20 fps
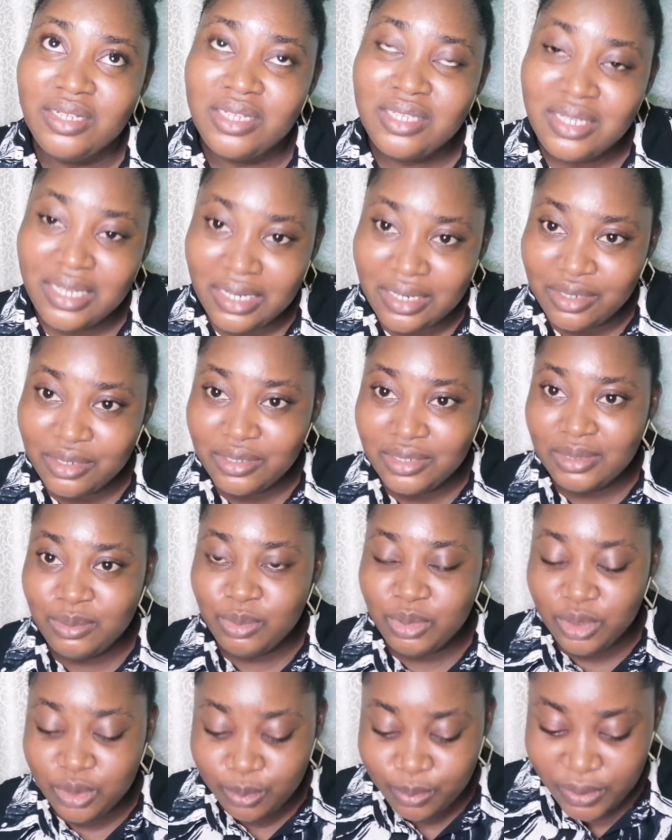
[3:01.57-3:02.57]
the
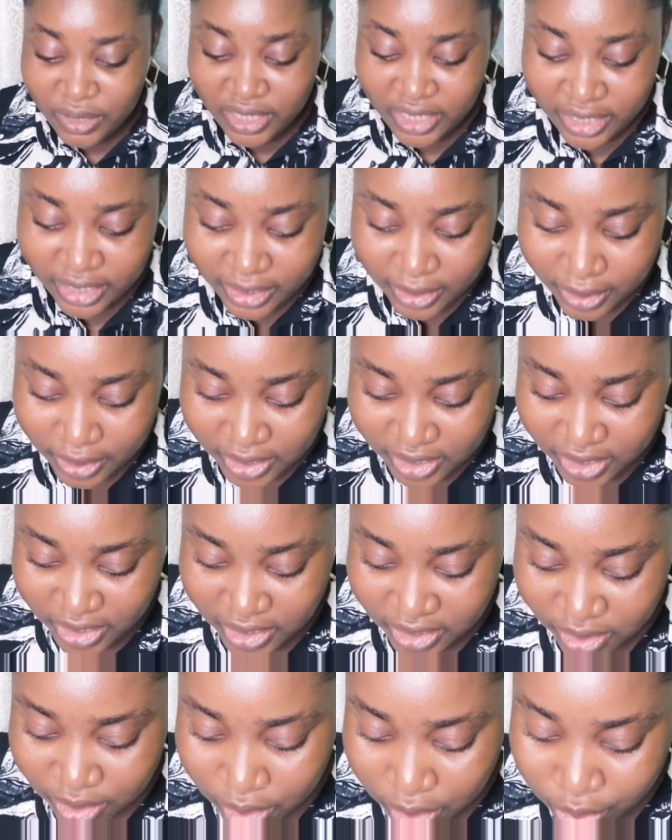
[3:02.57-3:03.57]
second will be
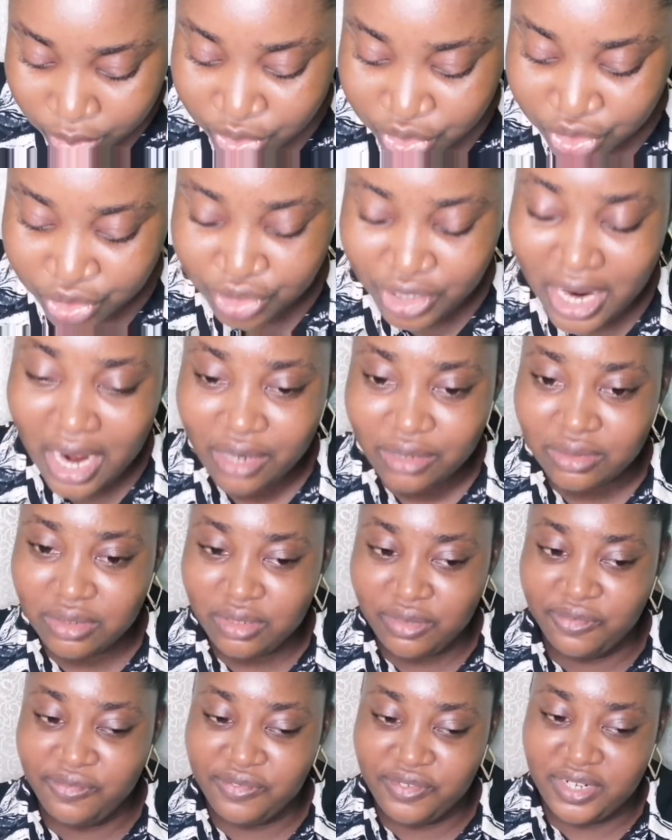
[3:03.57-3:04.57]
the cultural
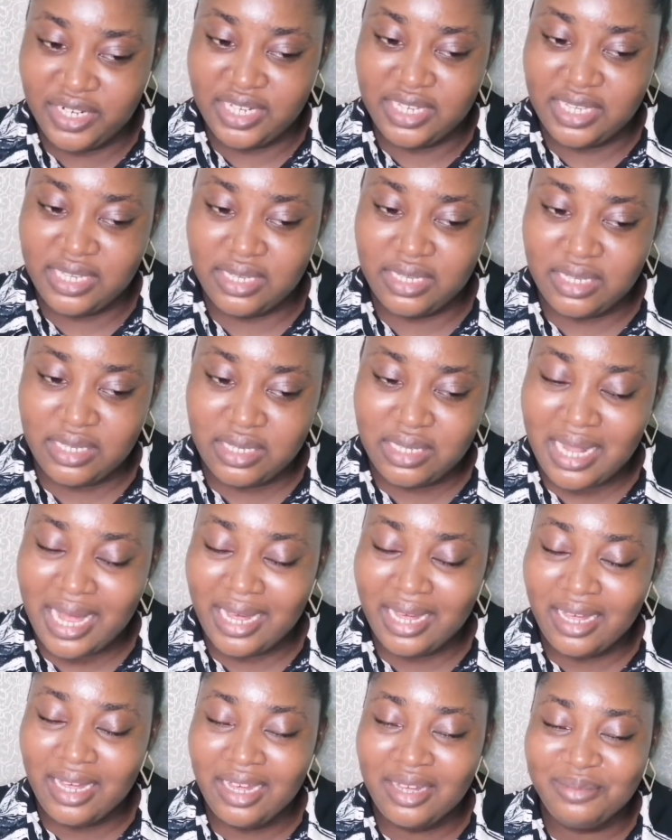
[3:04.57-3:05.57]
differences.
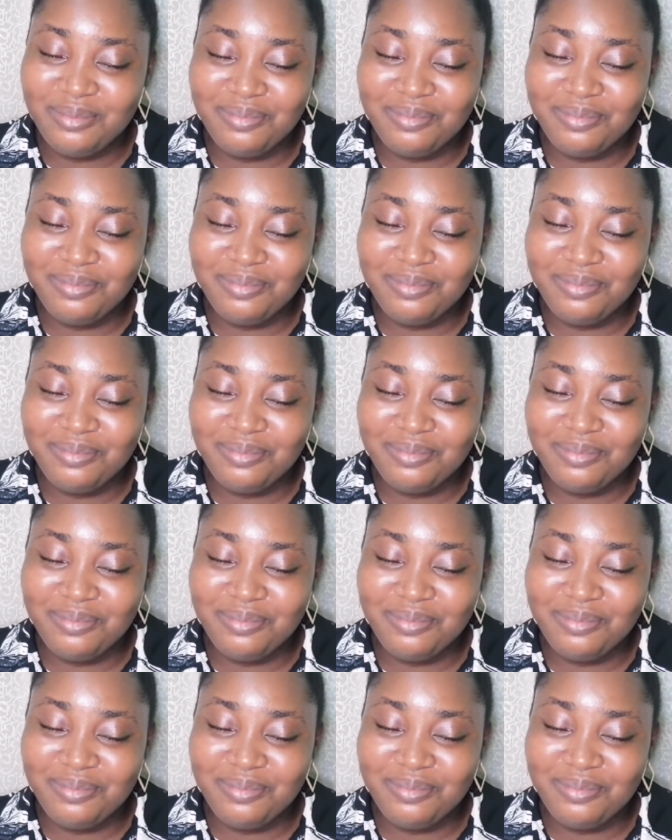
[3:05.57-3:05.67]
Like,